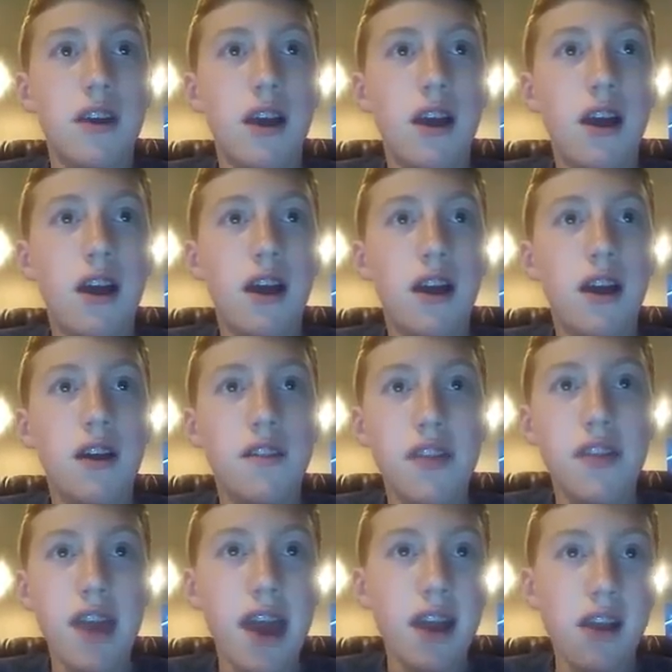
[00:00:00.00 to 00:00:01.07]
Uh,
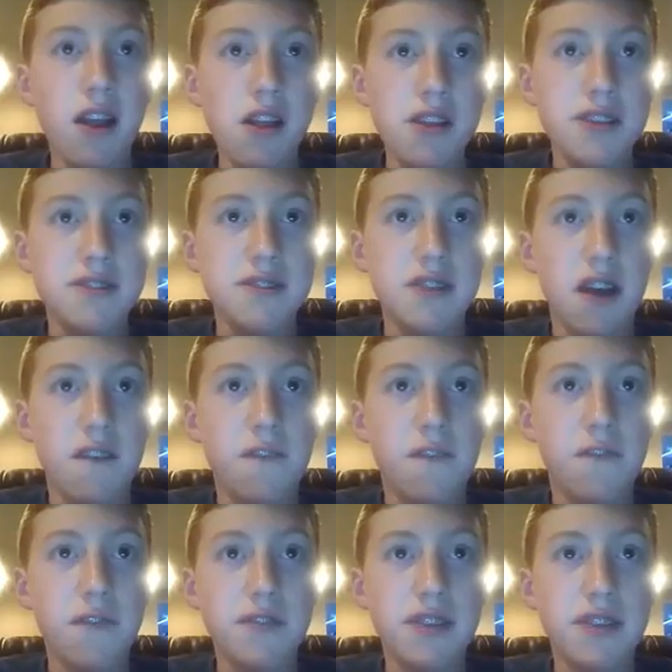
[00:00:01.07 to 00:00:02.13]
they add all this stuff
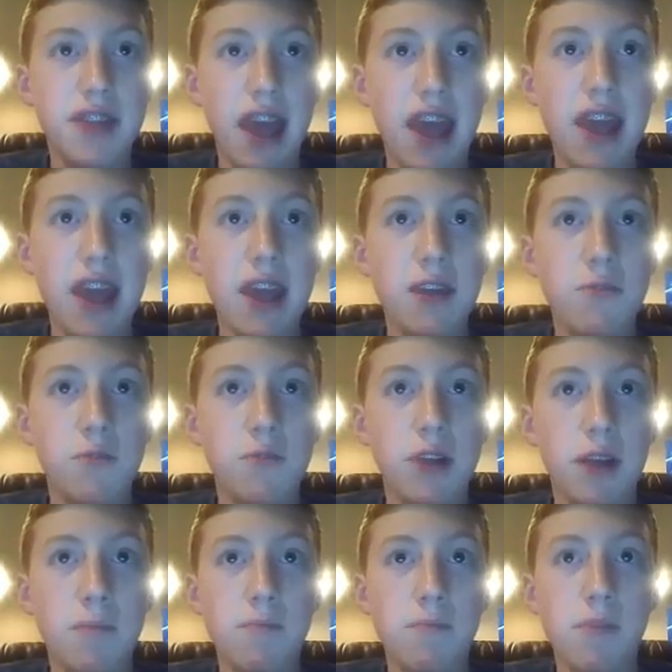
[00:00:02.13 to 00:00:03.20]
today when
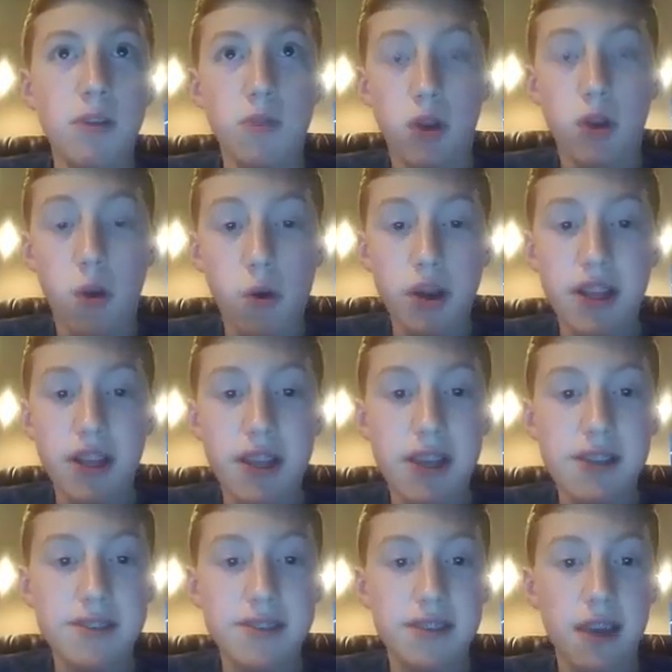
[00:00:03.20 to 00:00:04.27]
I'm recording
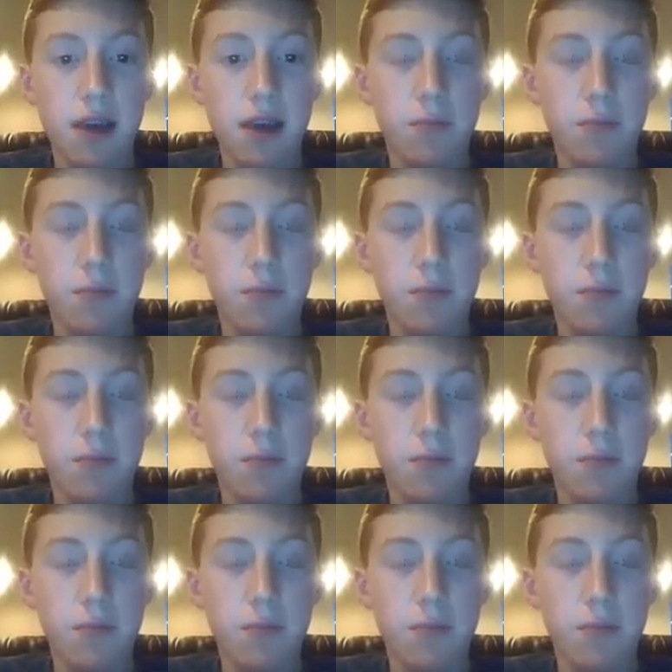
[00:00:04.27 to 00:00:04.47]
this,